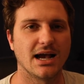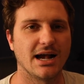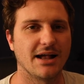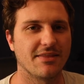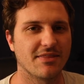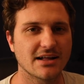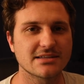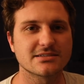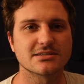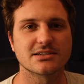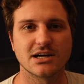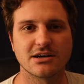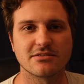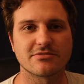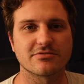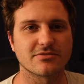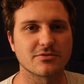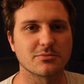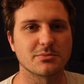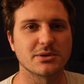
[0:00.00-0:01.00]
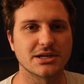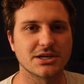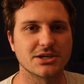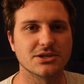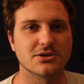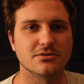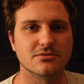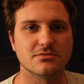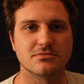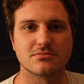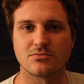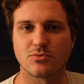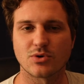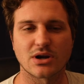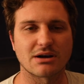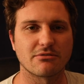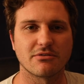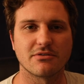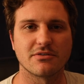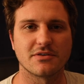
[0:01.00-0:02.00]
and that's enough for me to do
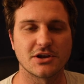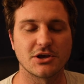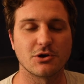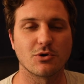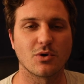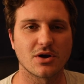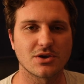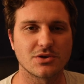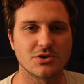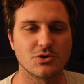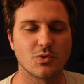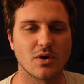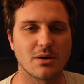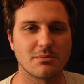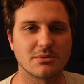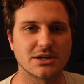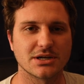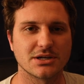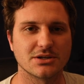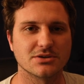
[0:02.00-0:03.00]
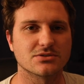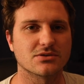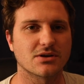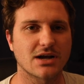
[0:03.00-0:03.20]
whatever you want me to do.